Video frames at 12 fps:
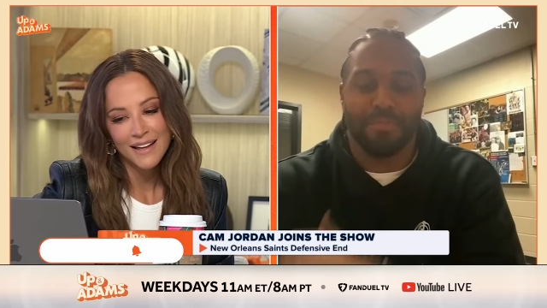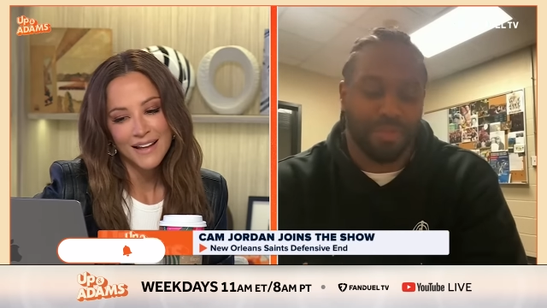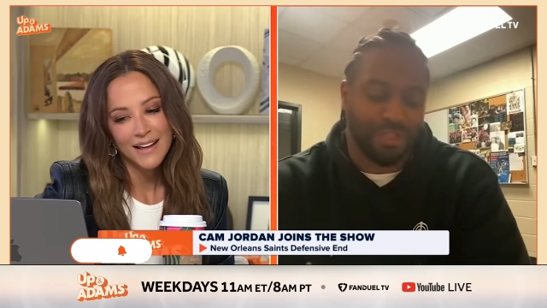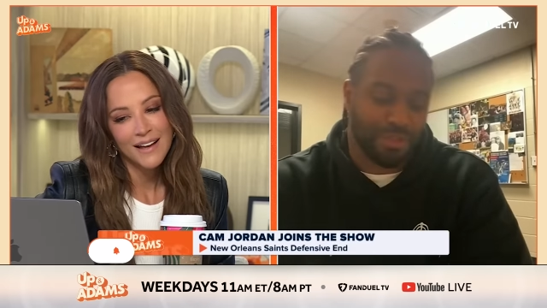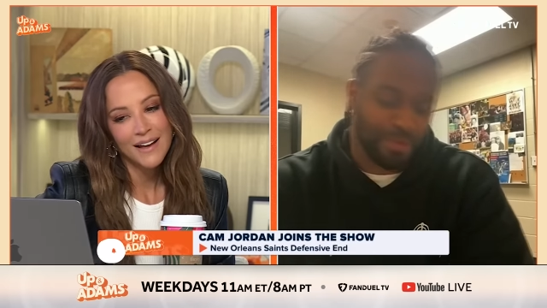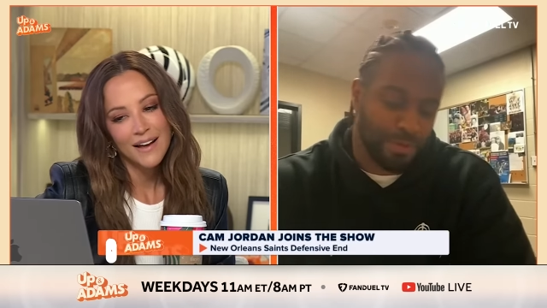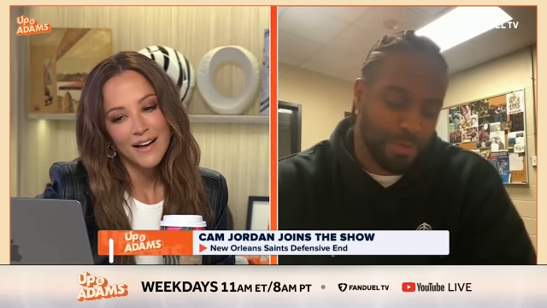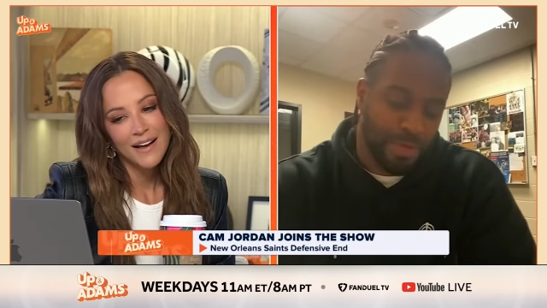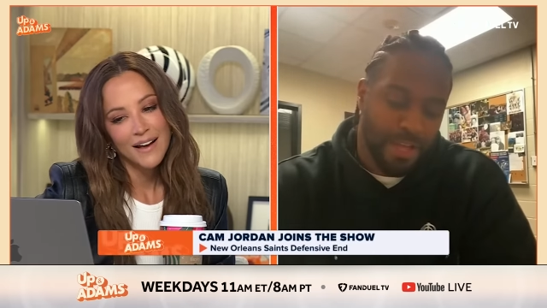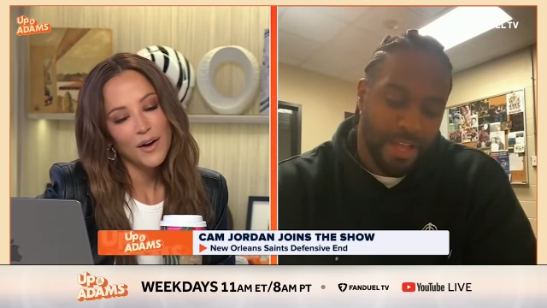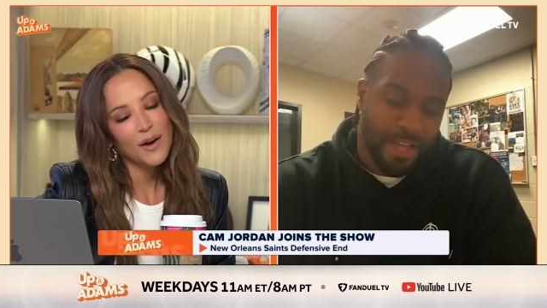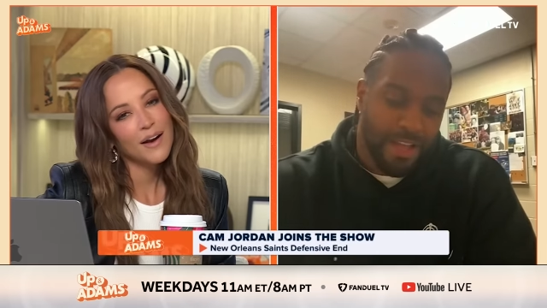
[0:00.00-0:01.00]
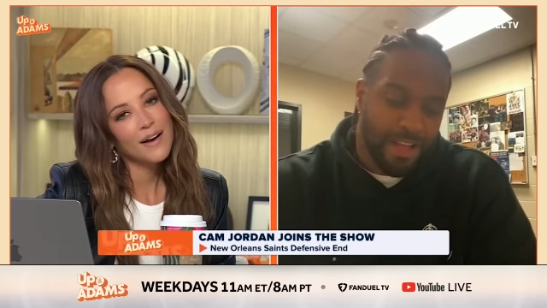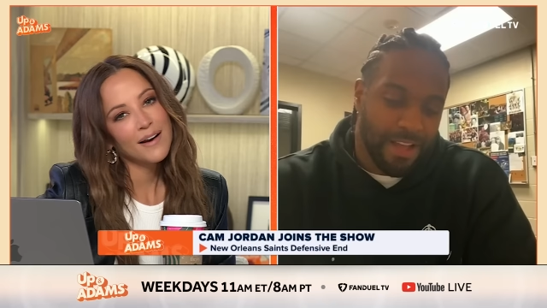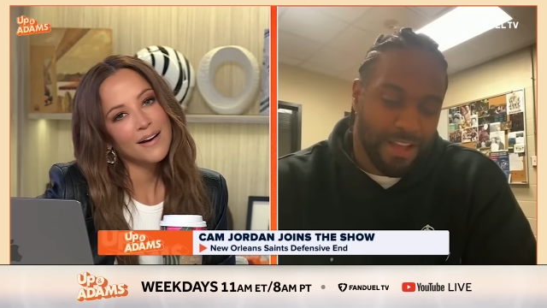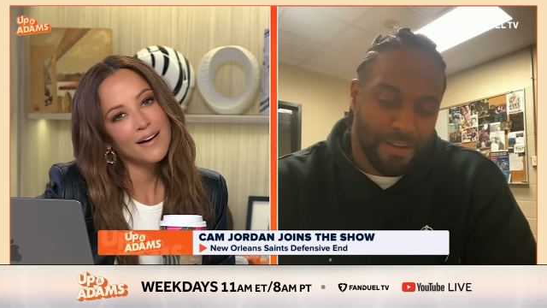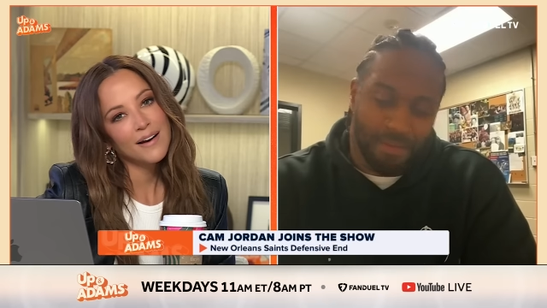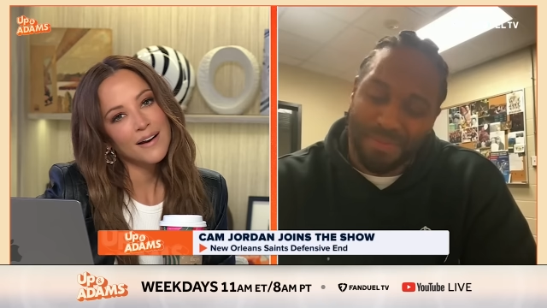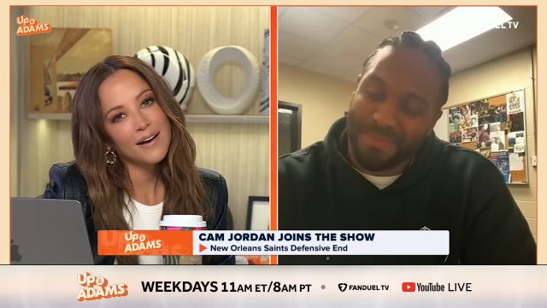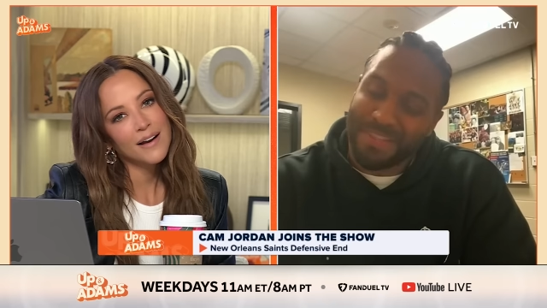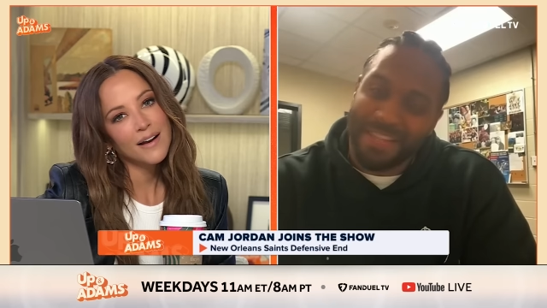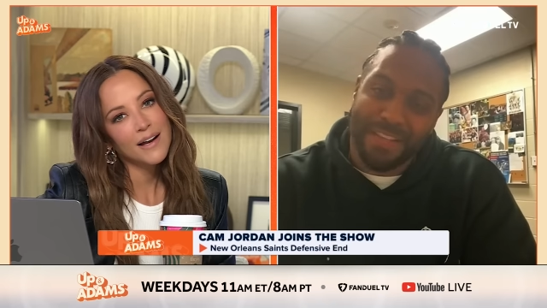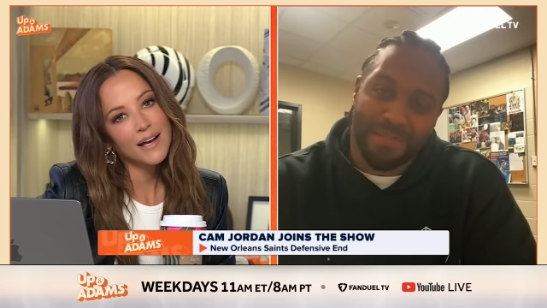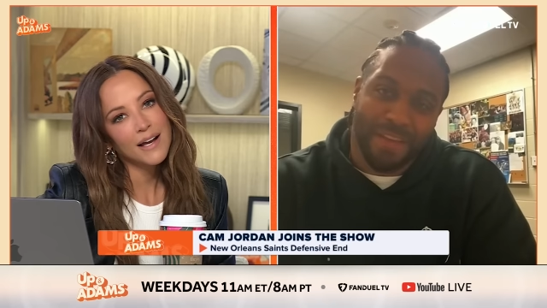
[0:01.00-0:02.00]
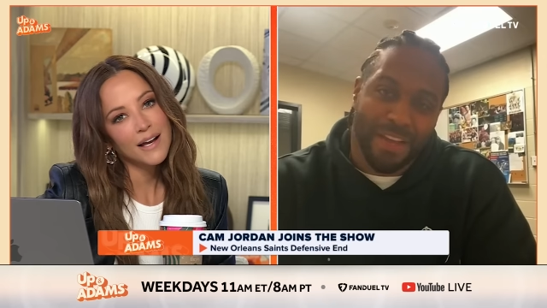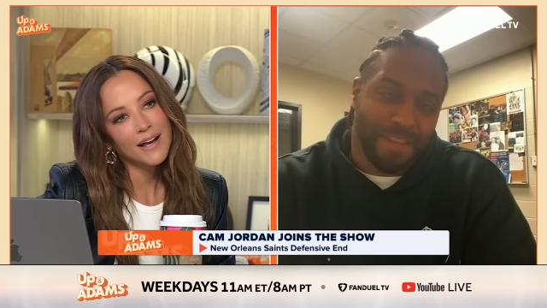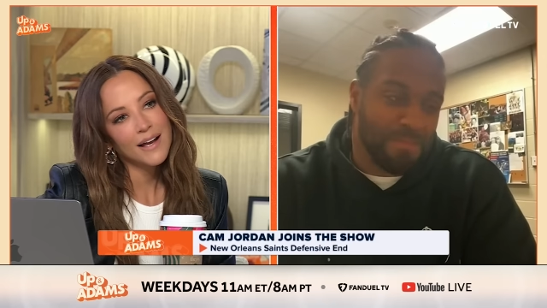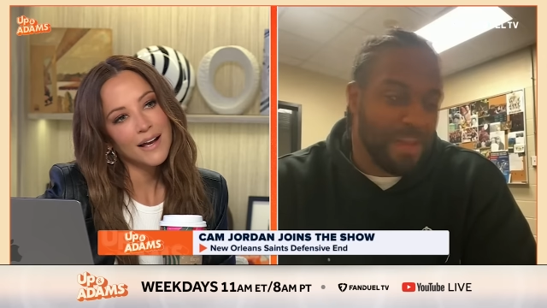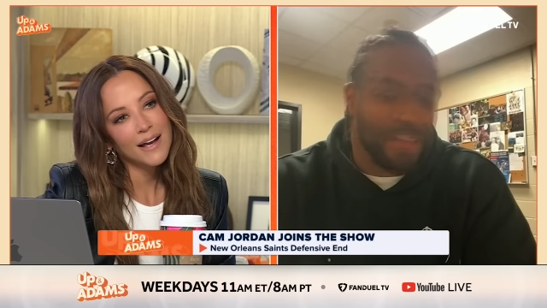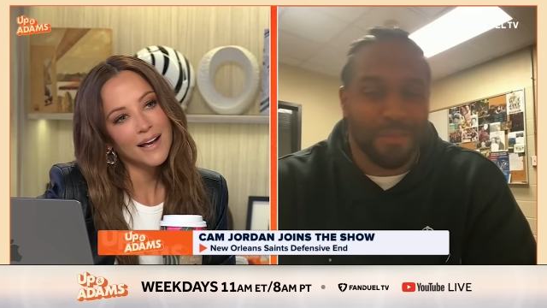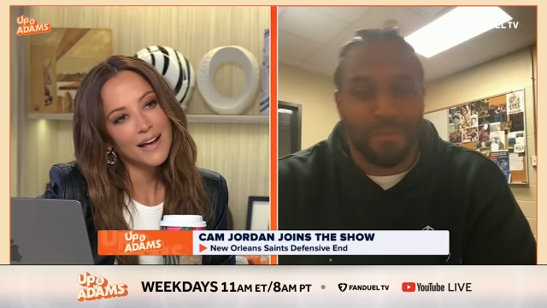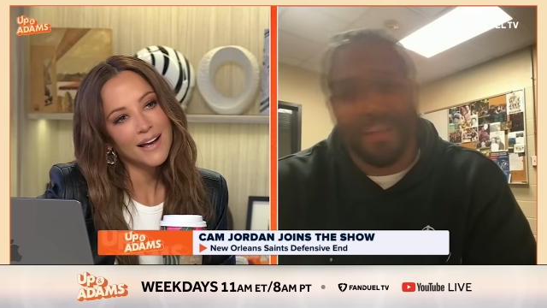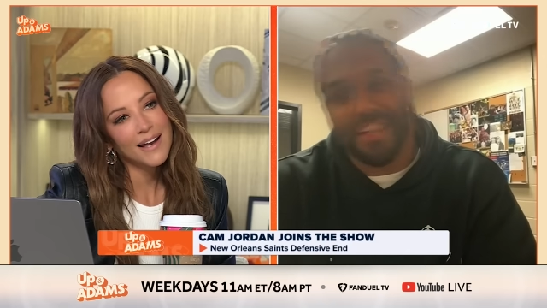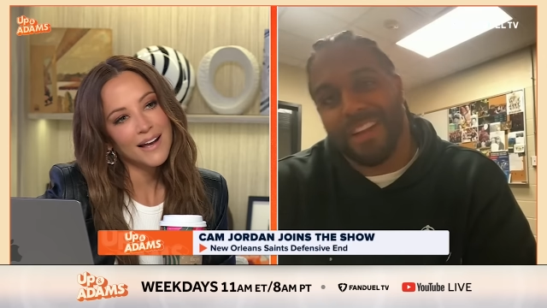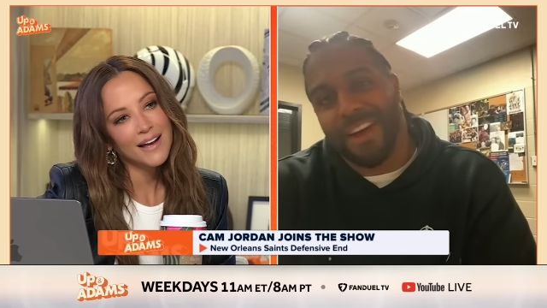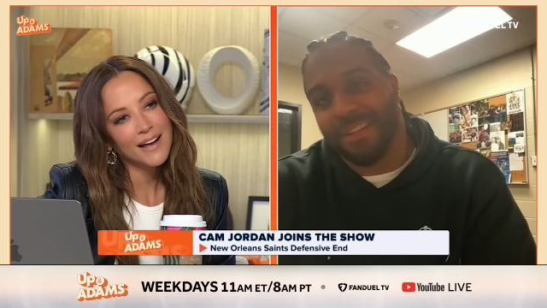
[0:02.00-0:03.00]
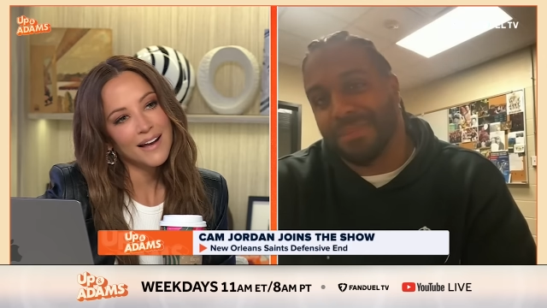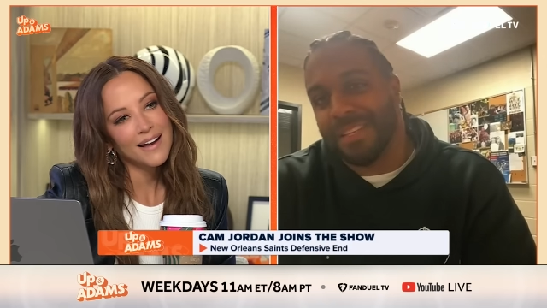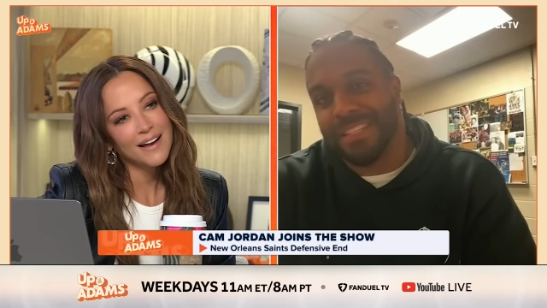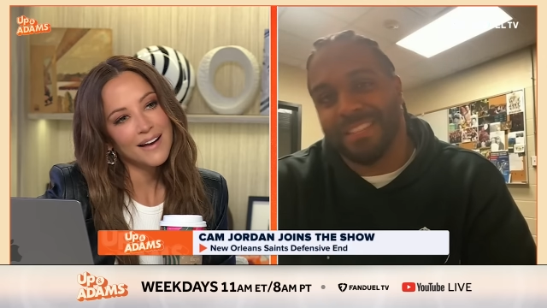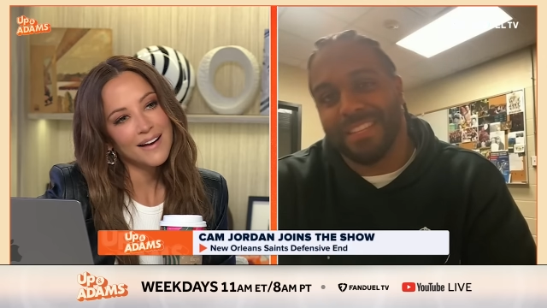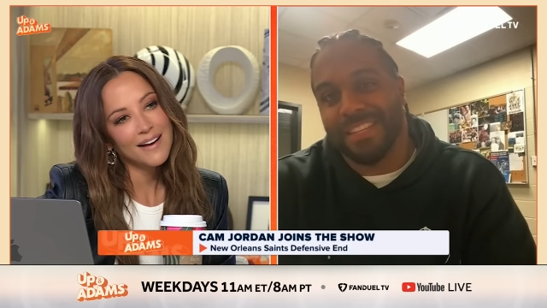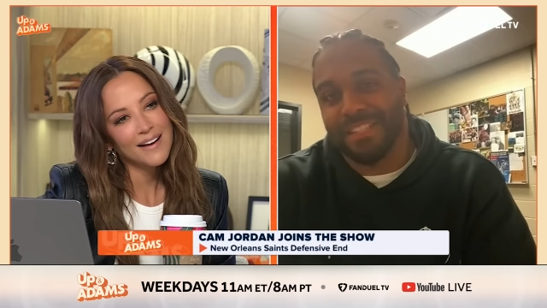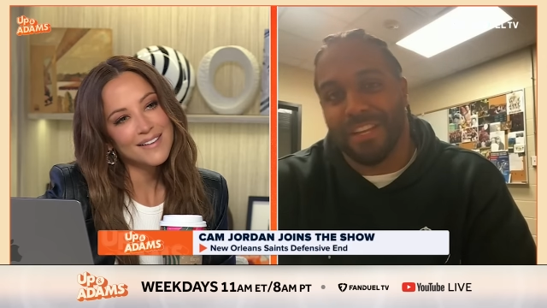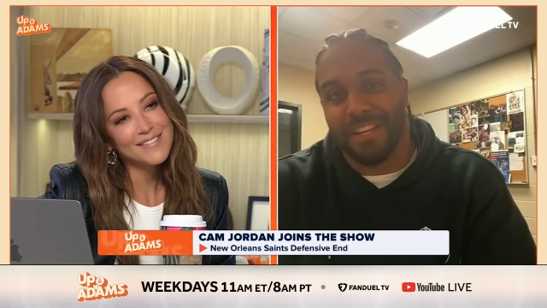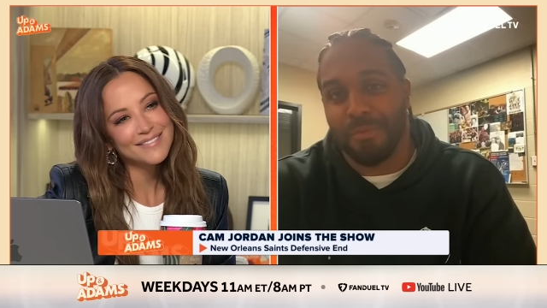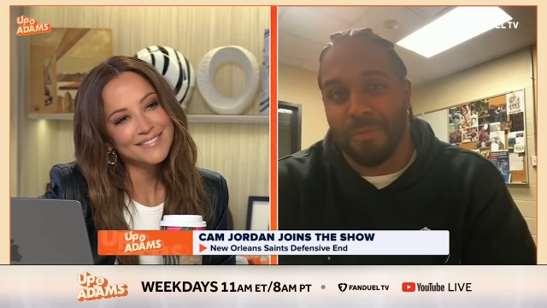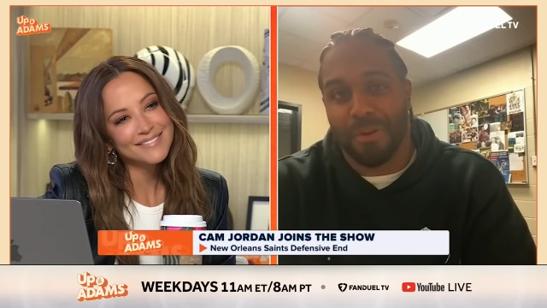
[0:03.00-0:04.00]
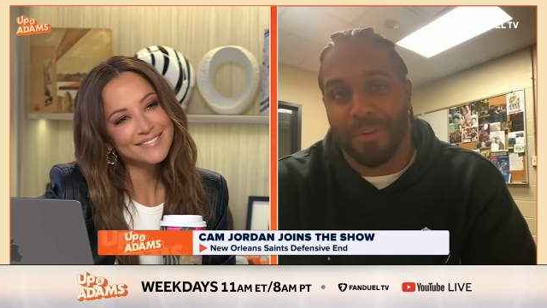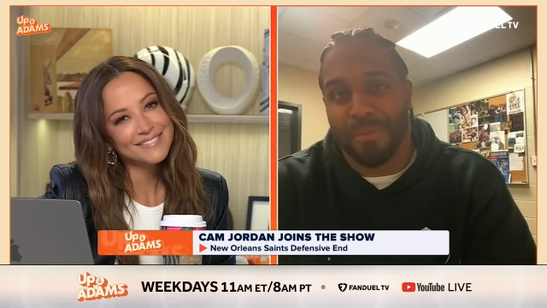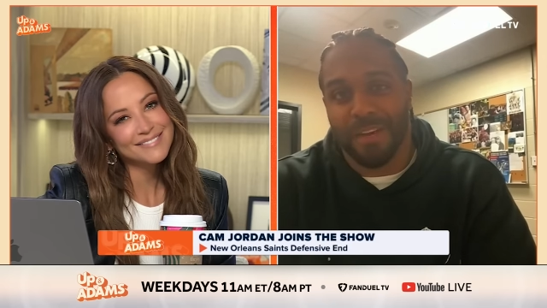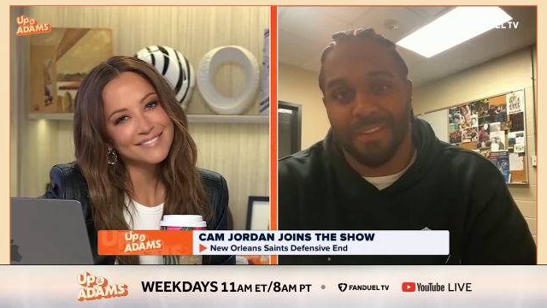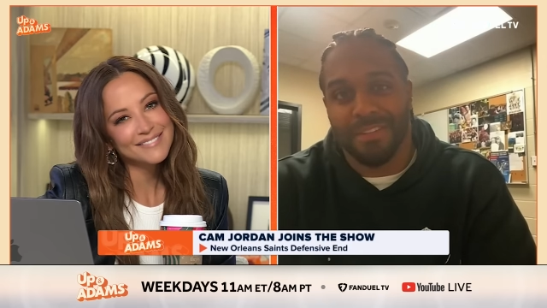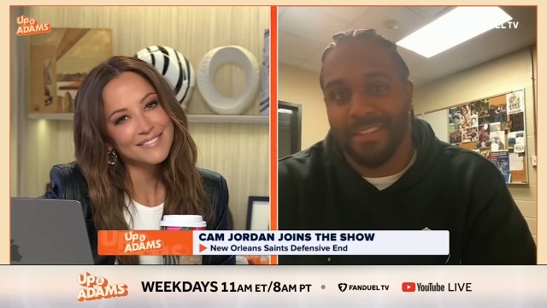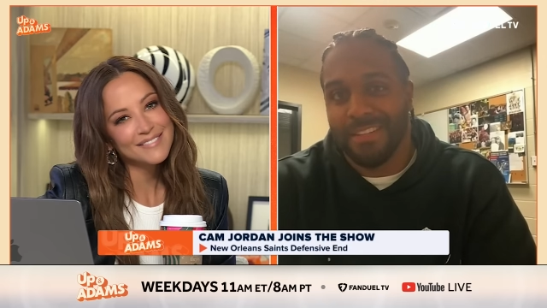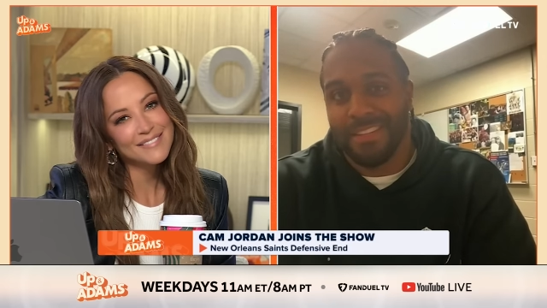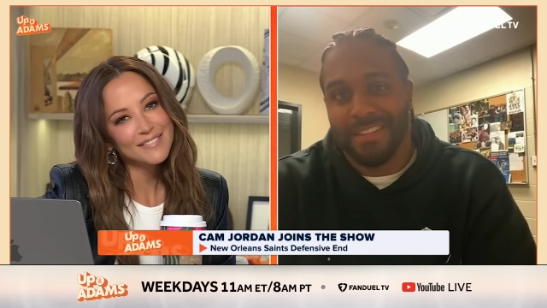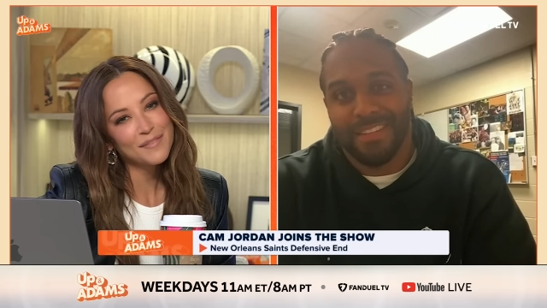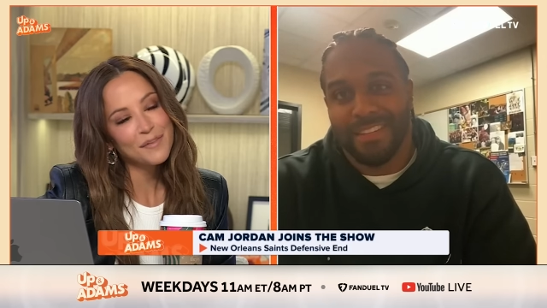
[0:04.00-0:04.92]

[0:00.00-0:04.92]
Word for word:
Speaker 1: and you push through. Uh, Saints finally back in the win column. That's that's all I'm worried about.